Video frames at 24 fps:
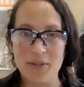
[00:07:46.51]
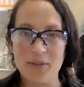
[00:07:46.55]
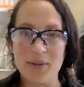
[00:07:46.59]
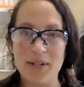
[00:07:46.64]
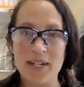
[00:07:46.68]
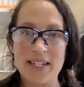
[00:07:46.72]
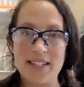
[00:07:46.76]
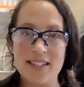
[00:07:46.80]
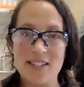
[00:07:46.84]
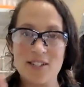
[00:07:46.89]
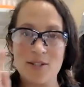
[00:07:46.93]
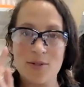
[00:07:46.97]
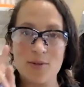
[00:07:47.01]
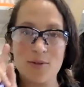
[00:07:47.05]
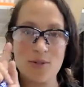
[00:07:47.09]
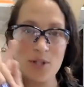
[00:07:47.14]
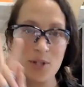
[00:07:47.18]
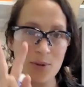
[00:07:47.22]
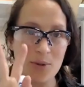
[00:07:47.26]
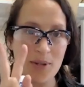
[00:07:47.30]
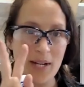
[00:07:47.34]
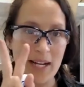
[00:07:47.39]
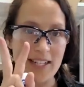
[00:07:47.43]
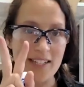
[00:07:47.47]
reads to
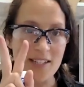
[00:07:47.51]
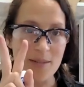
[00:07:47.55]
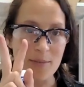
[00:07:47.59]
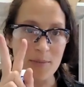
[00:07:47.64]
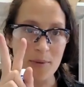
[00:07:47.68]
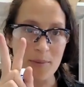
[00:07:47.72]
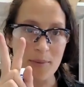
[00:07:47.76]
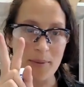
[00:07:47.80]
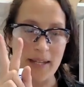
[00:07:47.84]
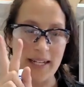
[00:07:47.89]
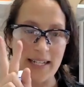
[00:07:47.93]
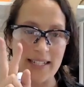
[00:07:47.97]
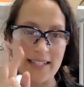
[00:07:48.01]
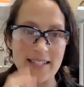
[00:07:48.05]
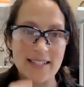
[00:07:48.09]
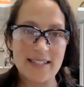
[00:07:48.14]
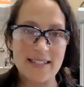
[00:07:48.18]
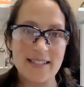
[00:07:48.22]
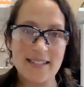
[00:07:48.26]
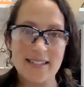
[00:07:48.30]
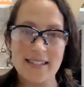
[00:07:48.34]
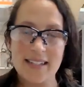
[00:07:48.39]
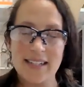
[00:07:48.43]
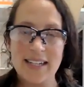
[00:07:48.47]
2 decimal
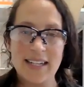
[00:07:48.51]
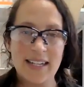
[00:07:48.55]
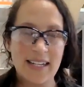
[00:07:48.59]
places.